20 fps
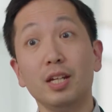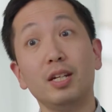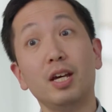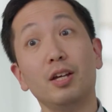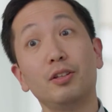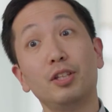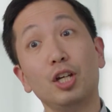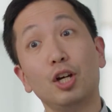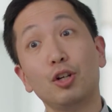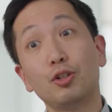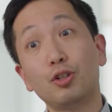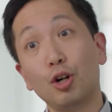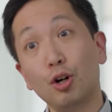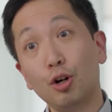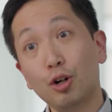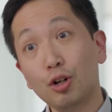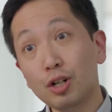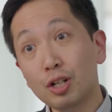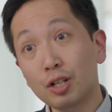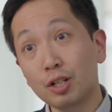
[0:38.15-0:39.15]
Now, the
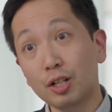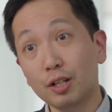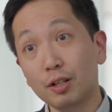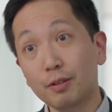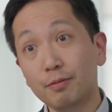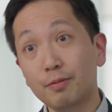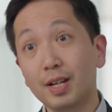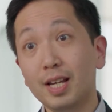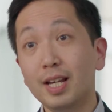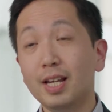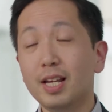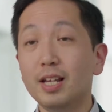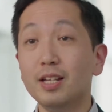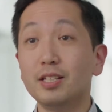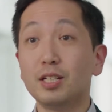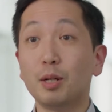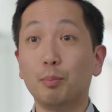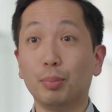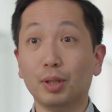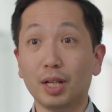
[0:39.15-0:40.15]
alternative
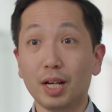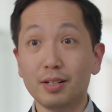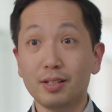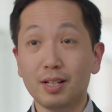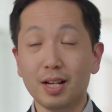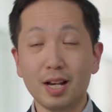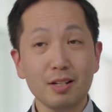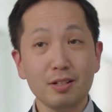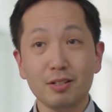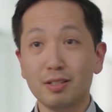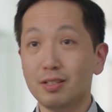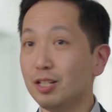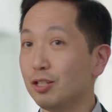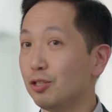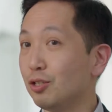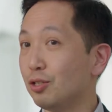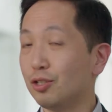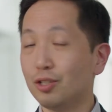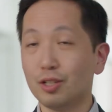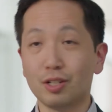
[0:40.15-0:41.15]
is a blood test.
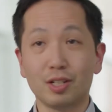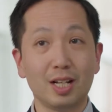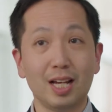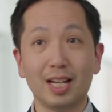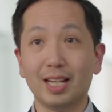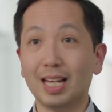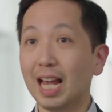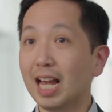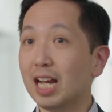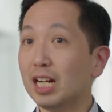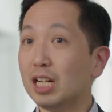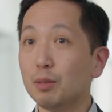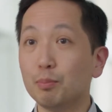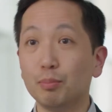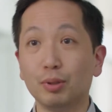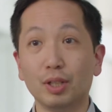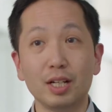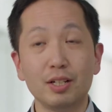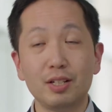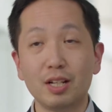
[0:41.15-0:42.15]
This is just like any
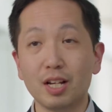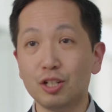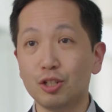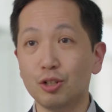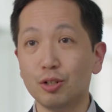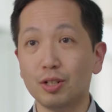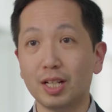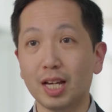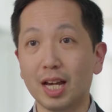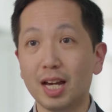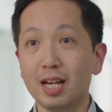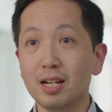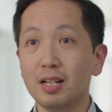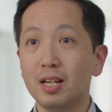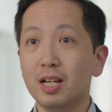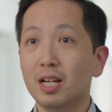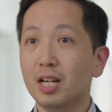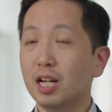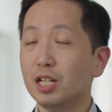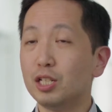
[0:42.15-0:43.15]
blood test you'd get.
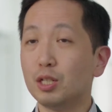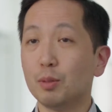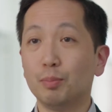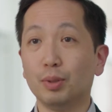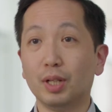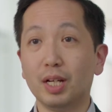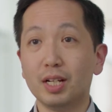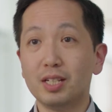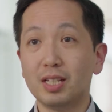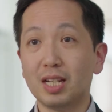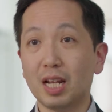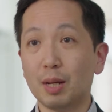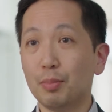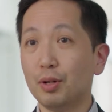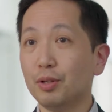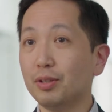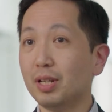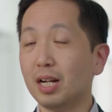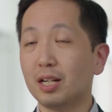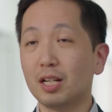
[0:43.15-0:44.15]
It's a blood
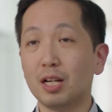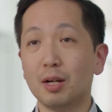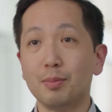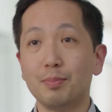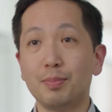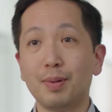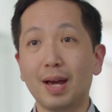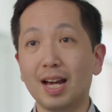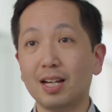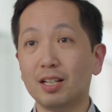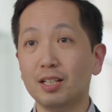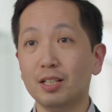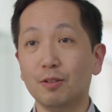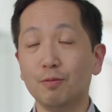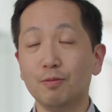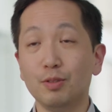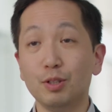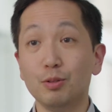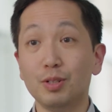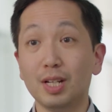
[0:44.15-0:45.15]
sample that comes back in a
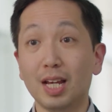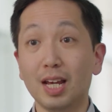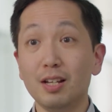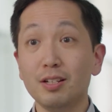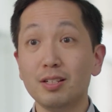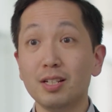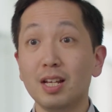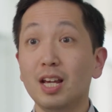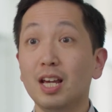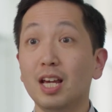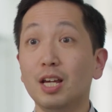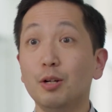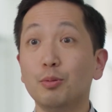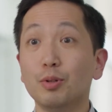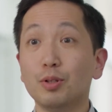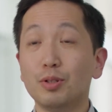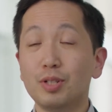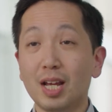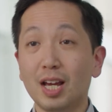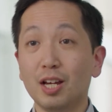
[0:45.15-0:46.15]
few days and it
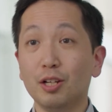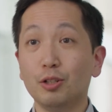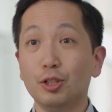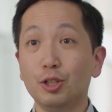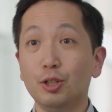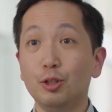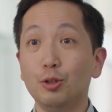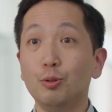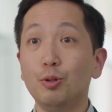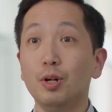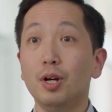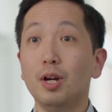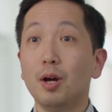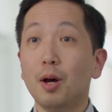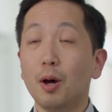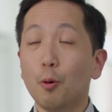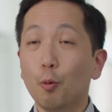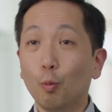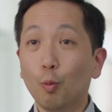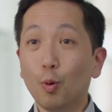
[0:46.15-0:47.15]
will tell you
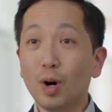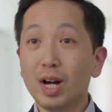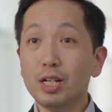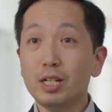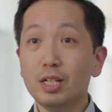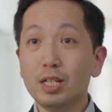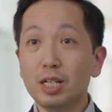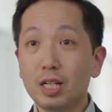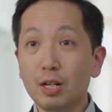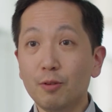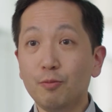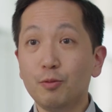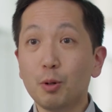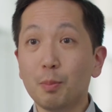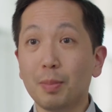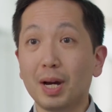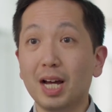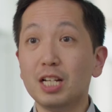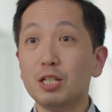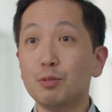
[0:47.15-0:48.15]
what if
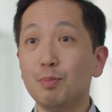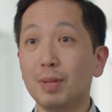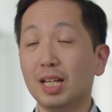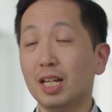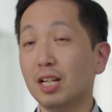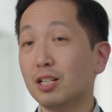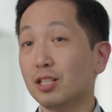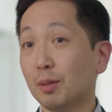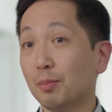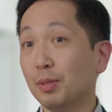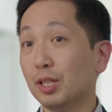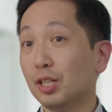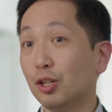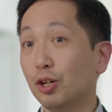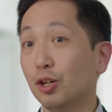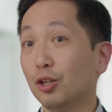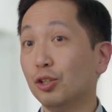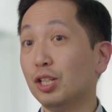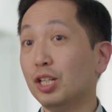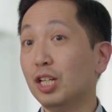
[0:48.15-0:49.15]
your body's making something
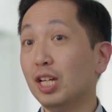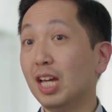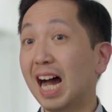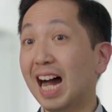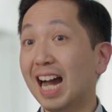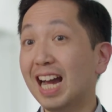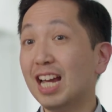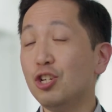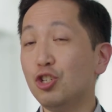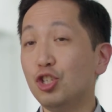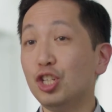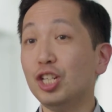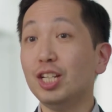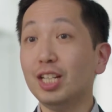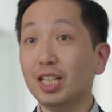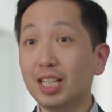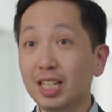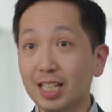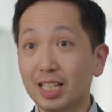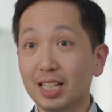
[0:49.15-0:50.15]
called
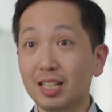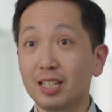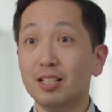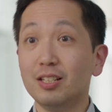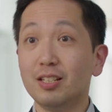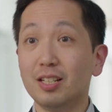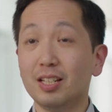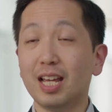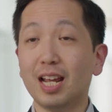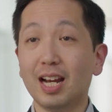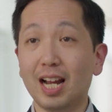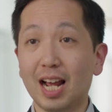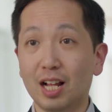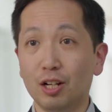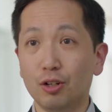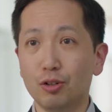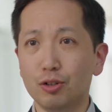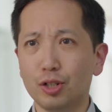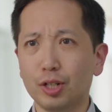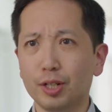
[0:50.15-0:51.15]
IgE to that
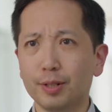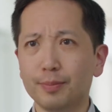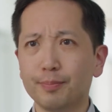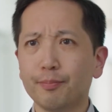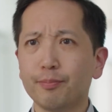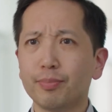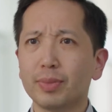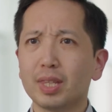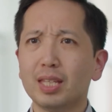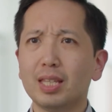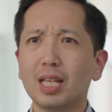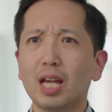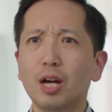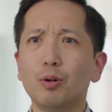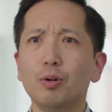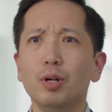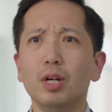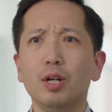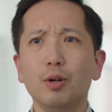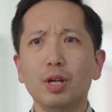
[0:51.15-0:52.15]
allergen.
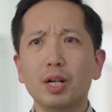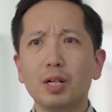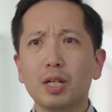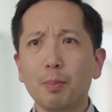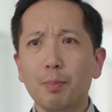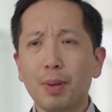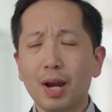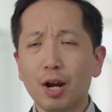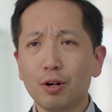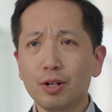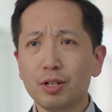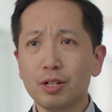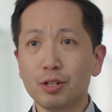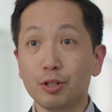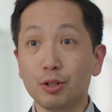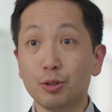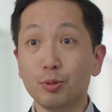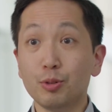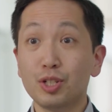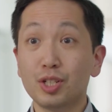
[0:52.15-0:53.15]
Now, in comparing to
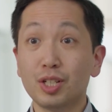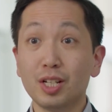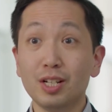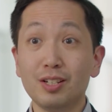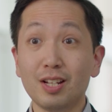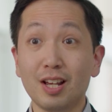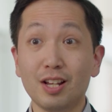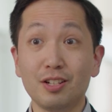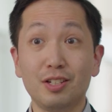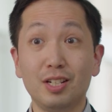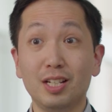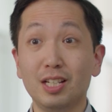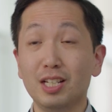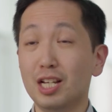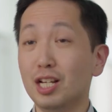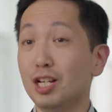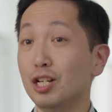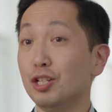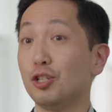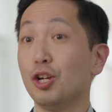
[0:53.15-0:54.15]
the two, skin testing
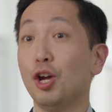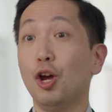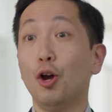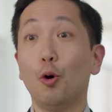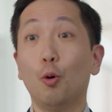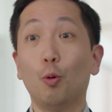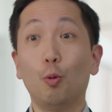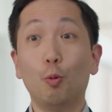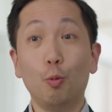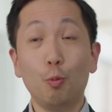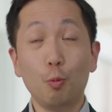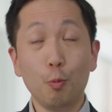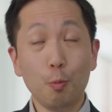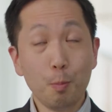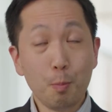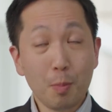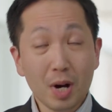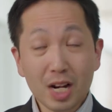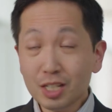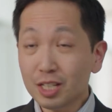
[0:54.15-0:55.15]
is
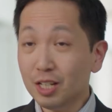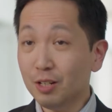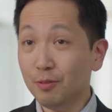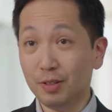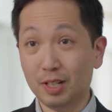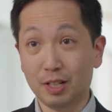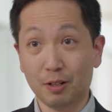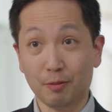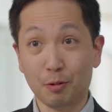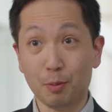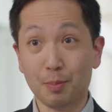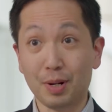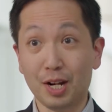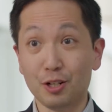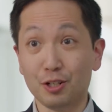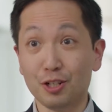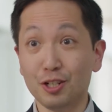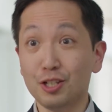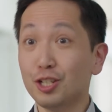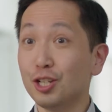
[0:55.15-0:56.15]
much convenient for
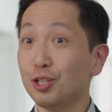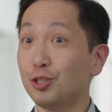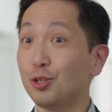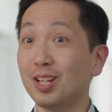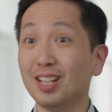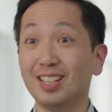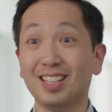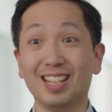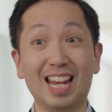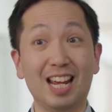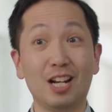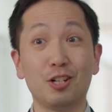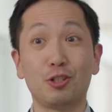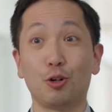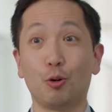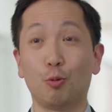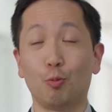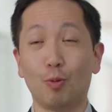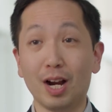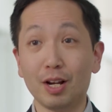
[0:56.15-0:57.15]
patients because you get the
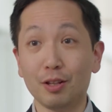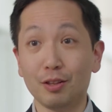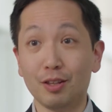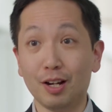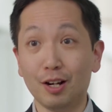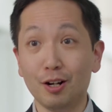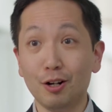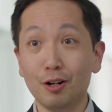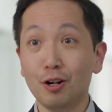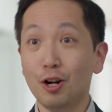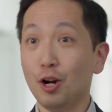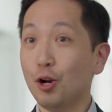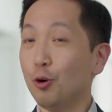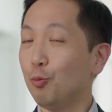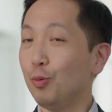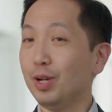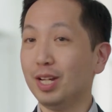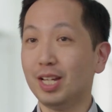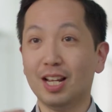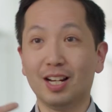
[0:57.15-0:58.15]
answer right there.
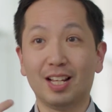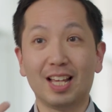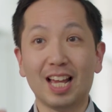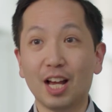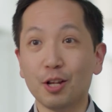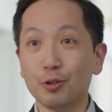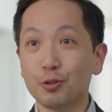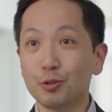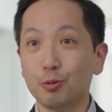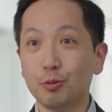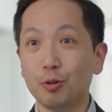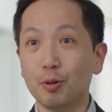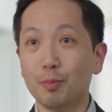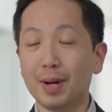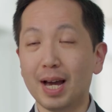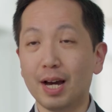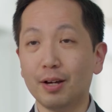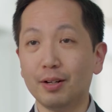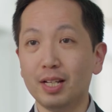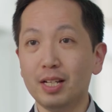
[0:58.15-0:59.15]
We can counsel
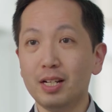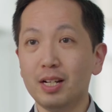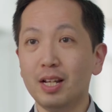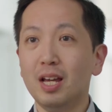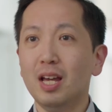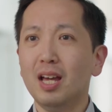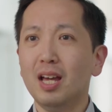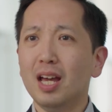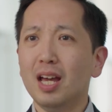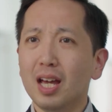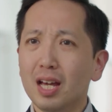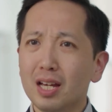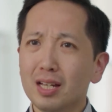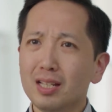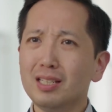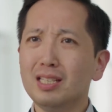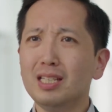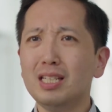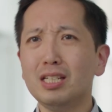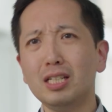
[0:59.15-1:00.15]
about it.
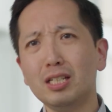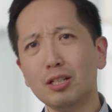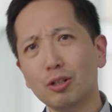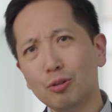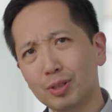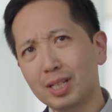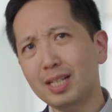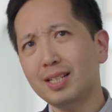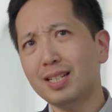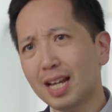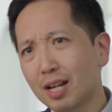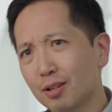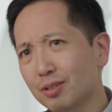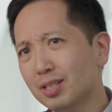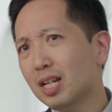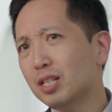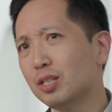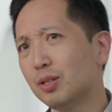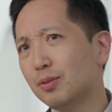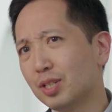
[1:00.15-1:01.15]
And the only
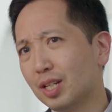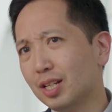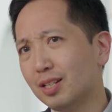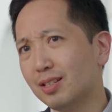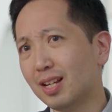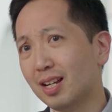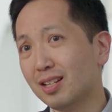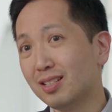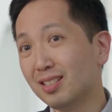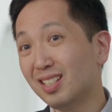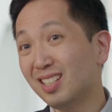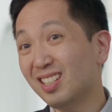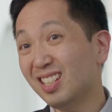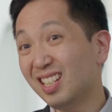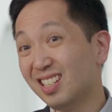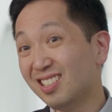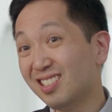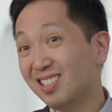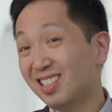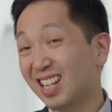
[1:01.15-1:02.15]
downsides of skin testing
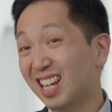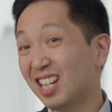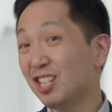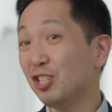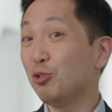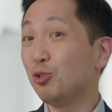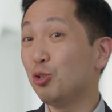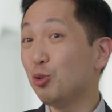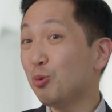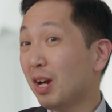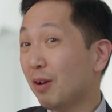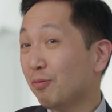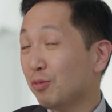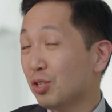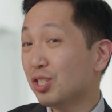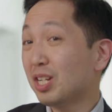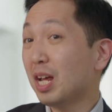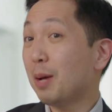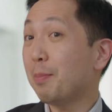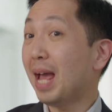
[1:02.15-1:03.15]
is that you do have
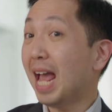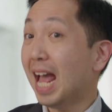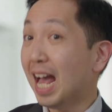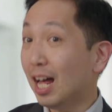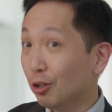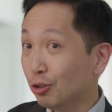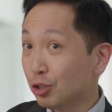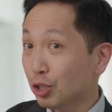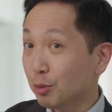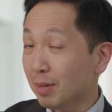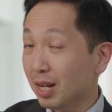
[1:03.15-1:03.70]
to stop allergy